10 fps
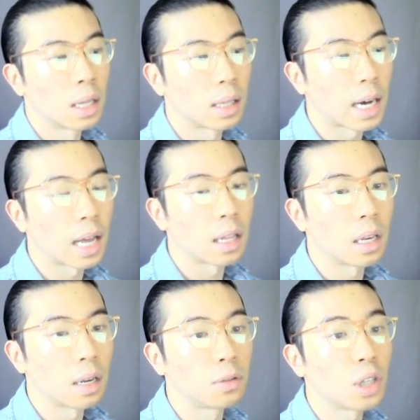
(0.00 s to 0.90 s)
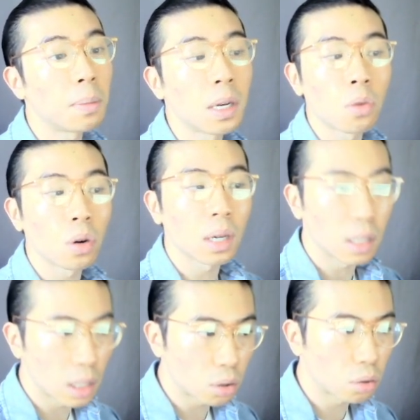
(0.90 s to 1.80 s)
that if JP
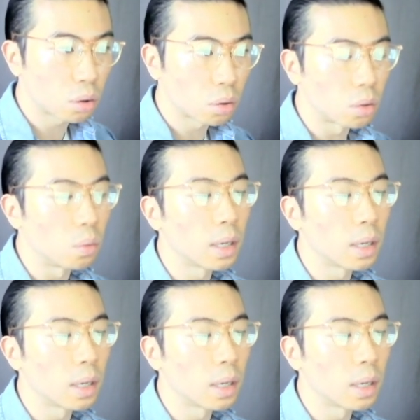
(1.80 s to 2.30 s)
Morgan is true,